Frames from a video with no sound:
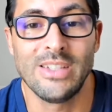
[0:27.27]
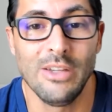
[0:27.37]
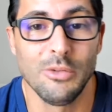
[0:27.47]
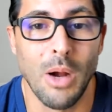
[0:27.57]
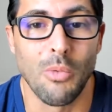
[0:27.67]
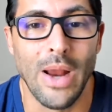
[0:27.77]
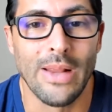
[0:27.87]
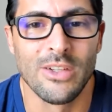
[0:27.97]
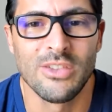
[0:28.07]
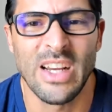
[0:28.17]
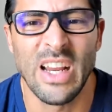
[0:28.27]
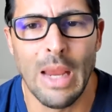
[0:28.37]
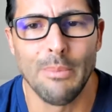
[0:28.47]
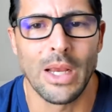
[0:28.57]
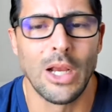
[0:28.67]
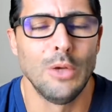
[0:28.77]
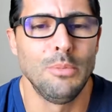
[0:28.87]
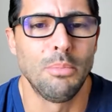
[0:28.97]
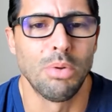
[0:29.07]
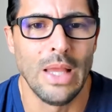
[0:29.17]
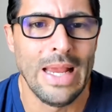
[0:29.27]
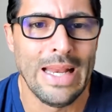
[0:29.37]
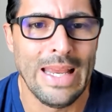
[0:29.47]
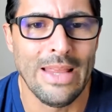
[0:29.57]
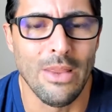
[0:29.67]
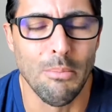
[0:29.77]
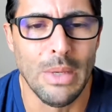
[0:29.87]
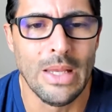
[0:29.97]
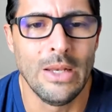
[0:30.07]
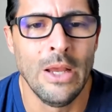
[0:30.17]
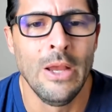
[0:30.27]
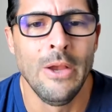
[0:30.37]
Sounds about right. Looks like a game that could be played in the mid